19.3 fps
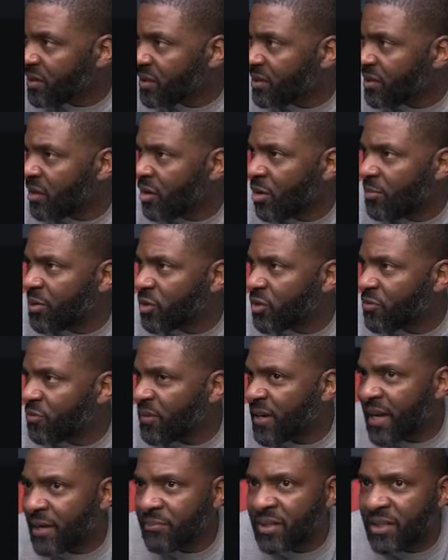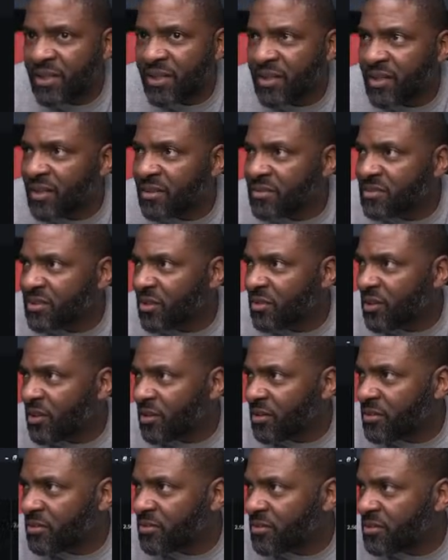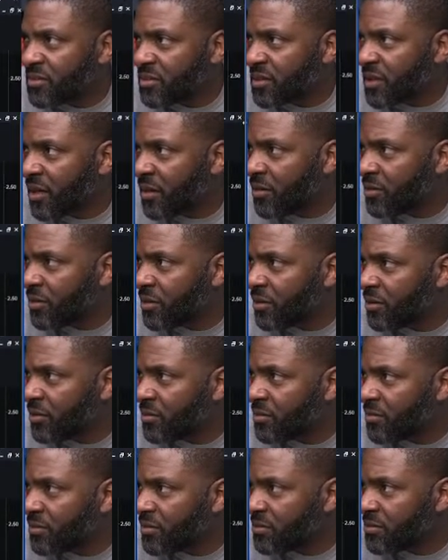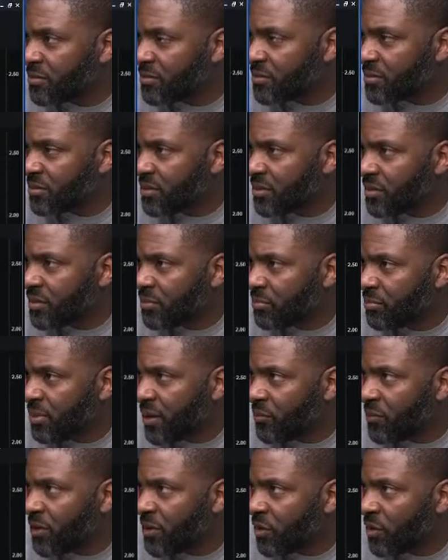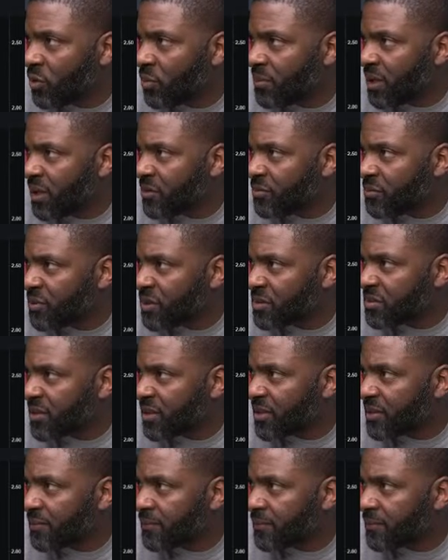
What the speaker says: I'm on the 5-minute candles. Hold on. Y'all hold on. Bear with the old man for a second.